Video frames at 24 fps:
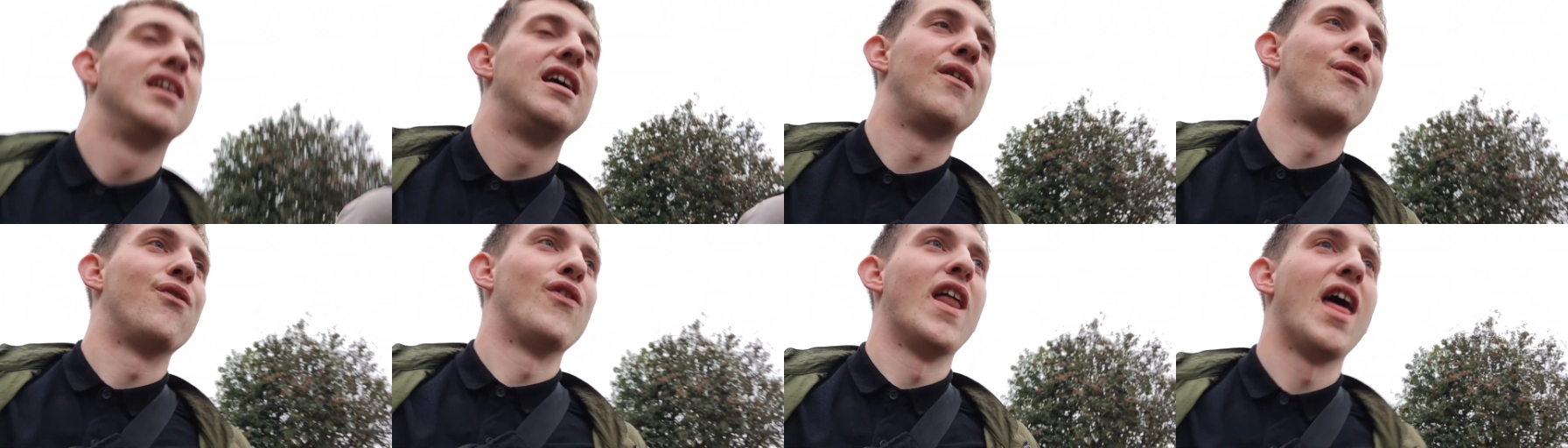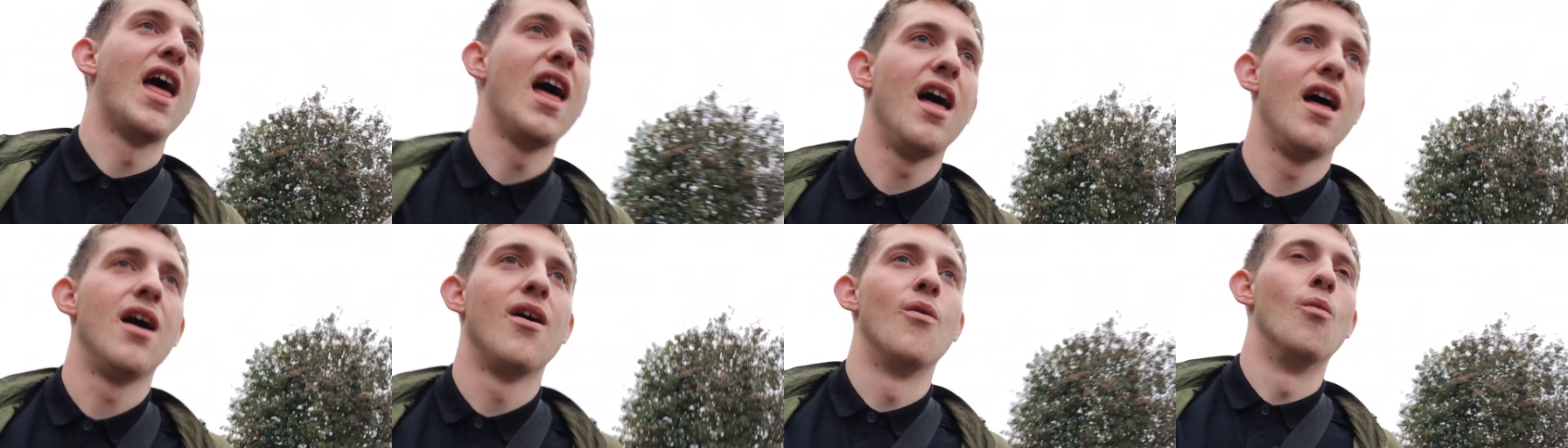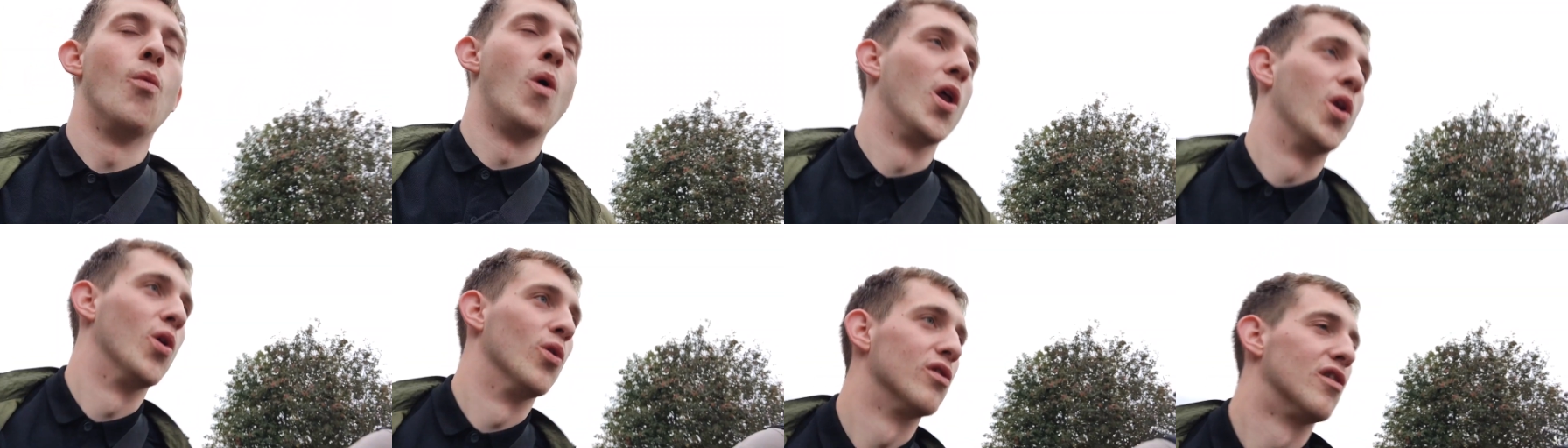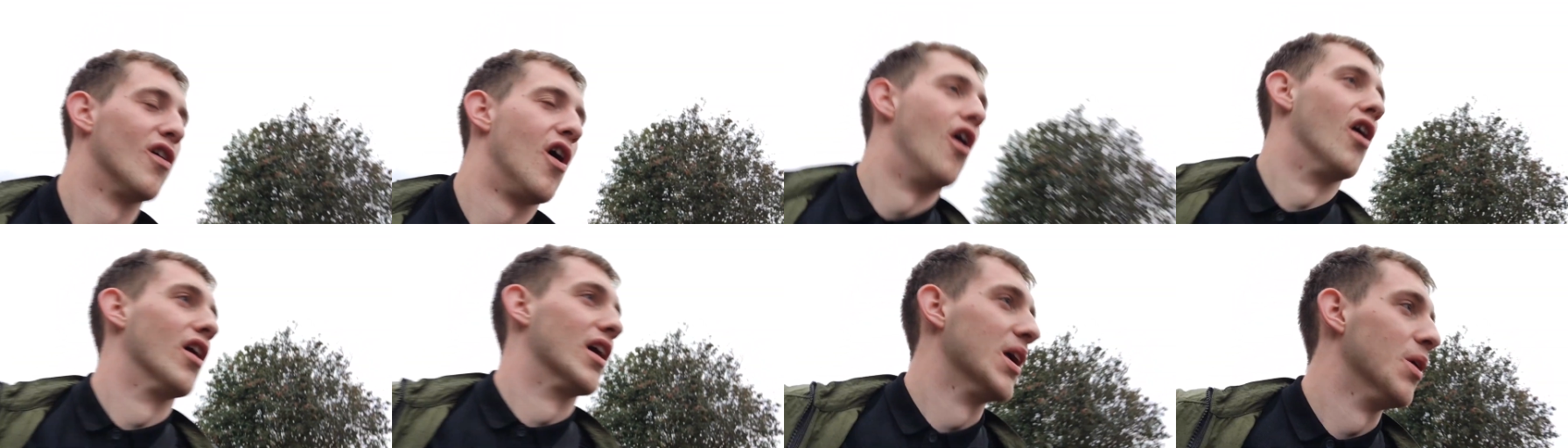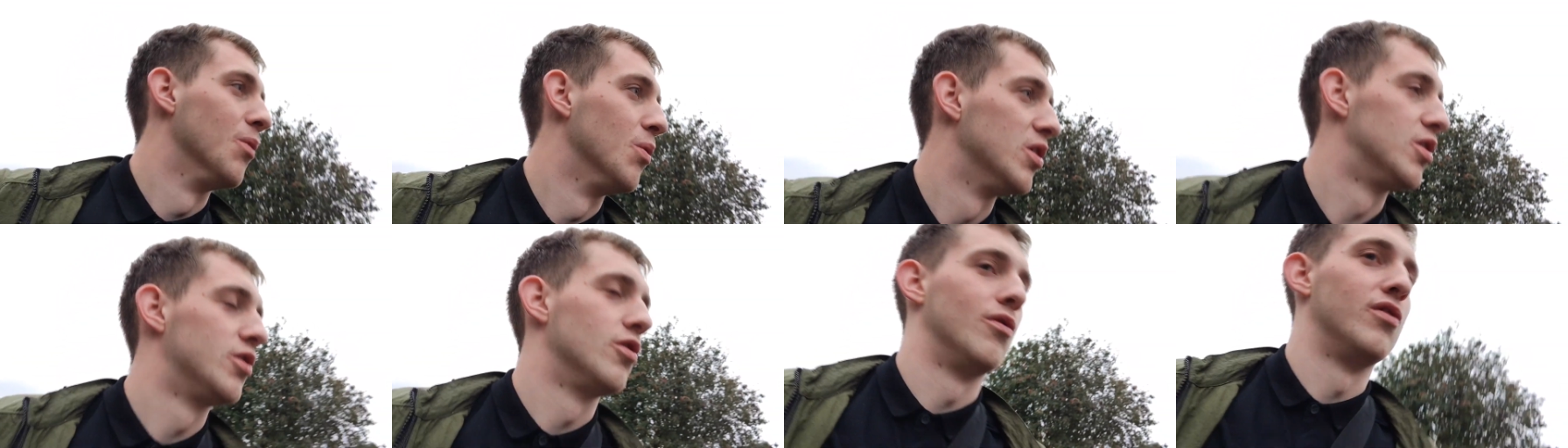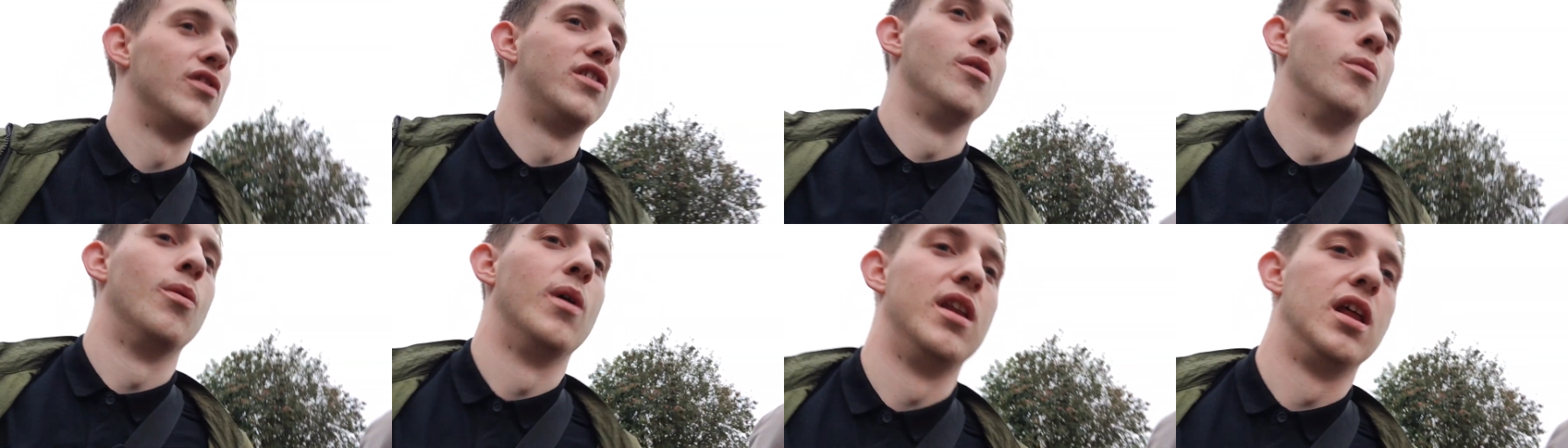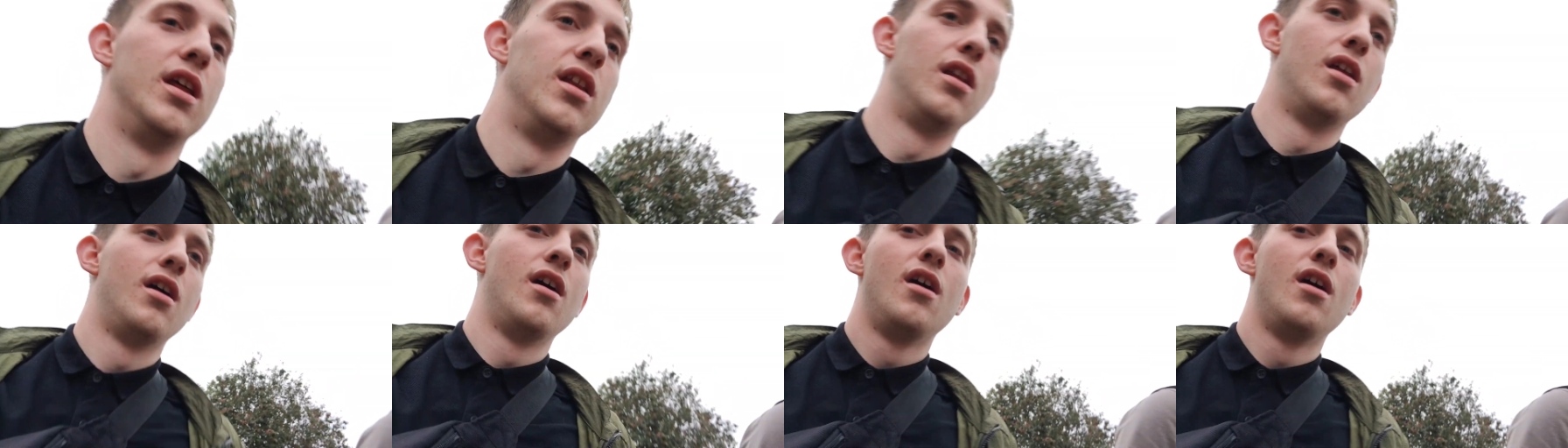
if that, like that, one on target, which obviously went in.